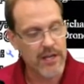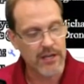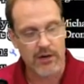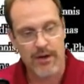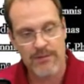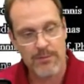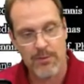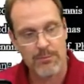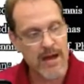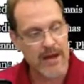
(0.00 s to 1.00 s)
you don't have to
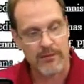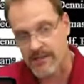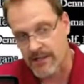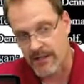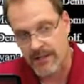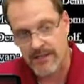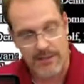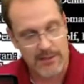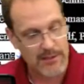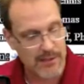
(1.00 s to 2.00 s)
put batteries in it. That's a
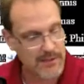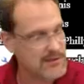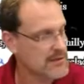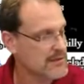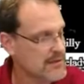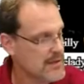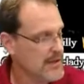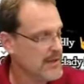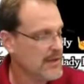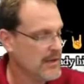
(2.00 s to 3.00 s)
good thing. So,
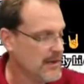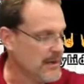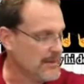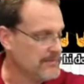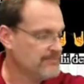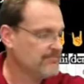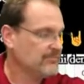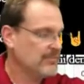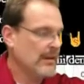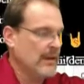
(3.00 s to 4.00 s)
um,
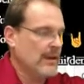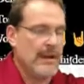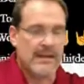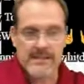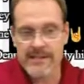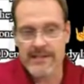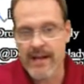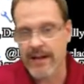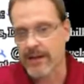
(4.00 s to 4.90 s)
Guys, this is not an